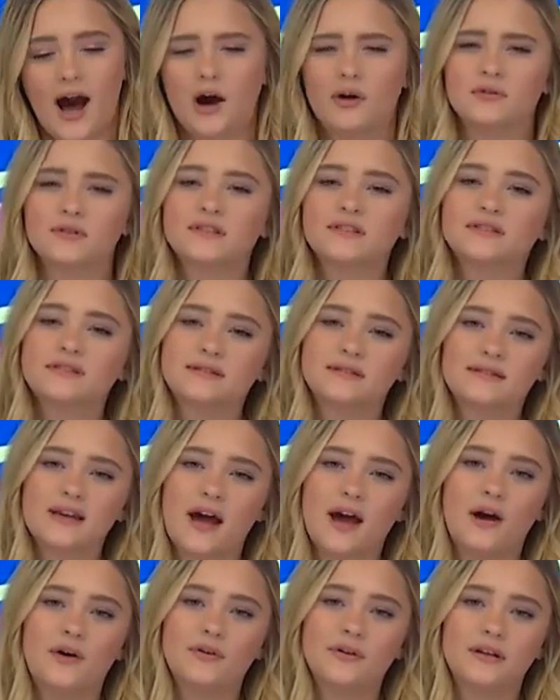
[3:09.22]
house
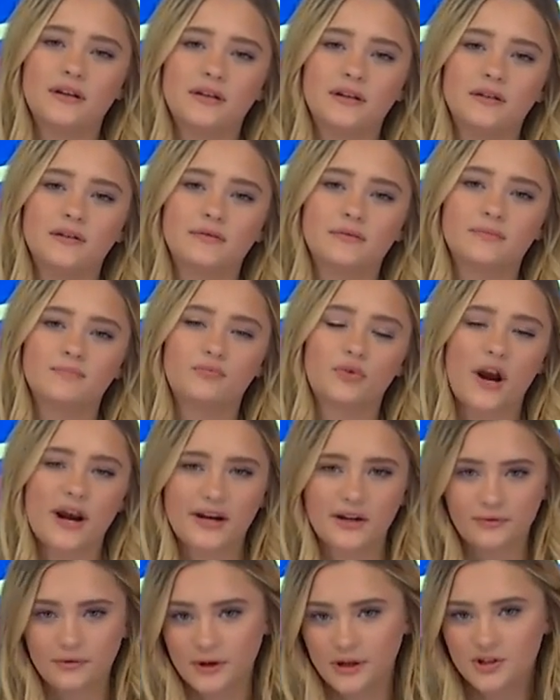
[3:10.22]
down in
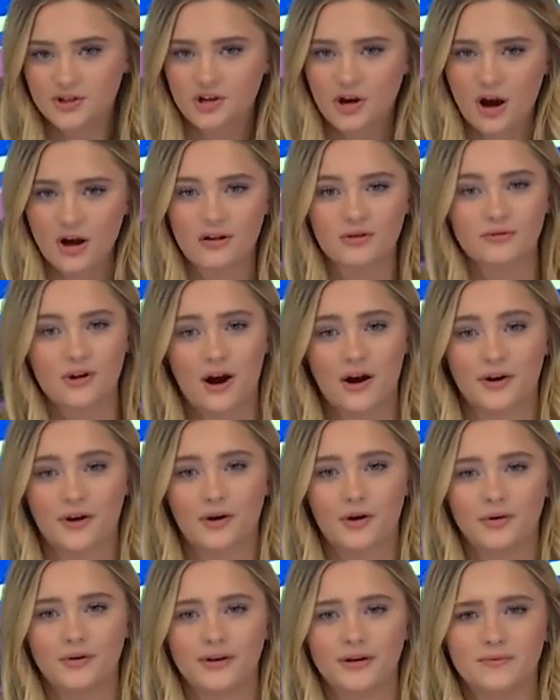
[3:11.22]
Breckenridge,
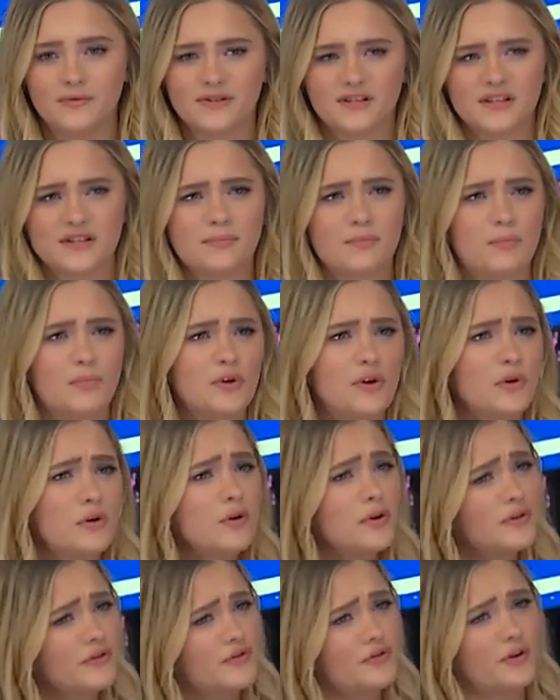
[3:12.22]
Colorado, and it was this
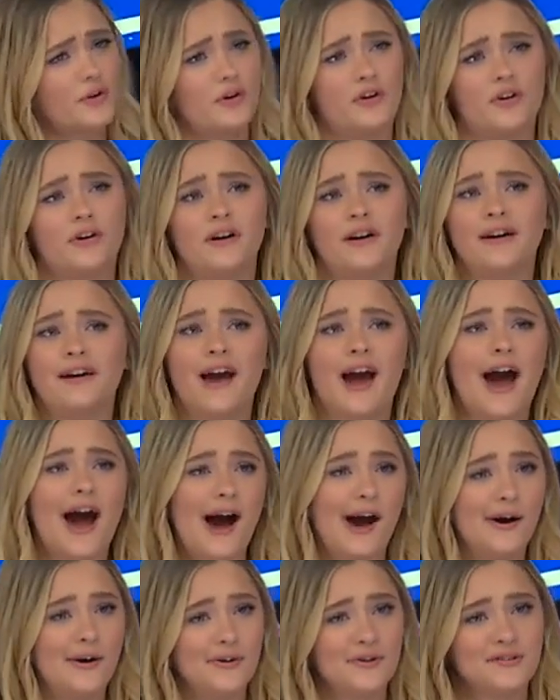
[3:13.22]
beautiful
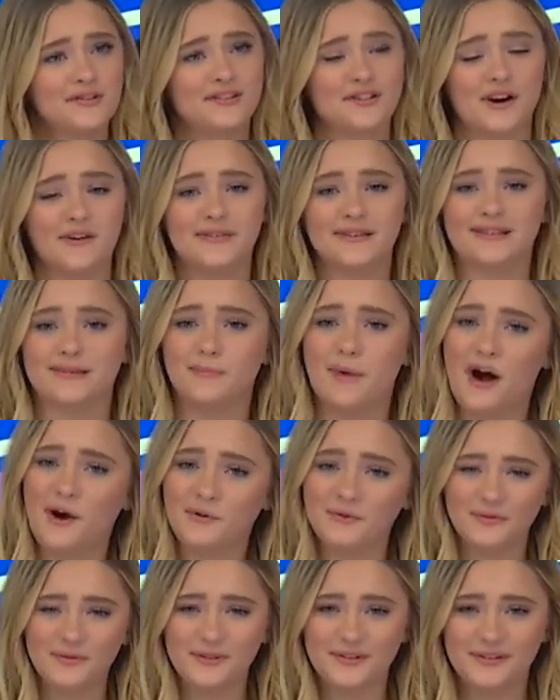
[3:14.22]
house on this
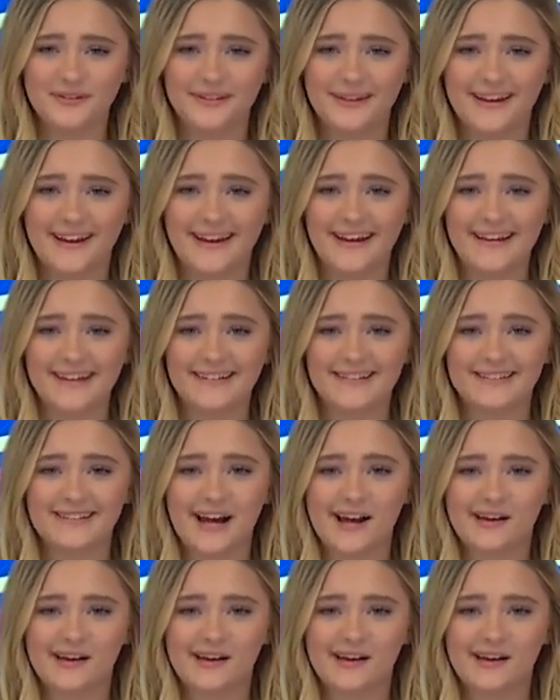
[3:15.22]
mountain, and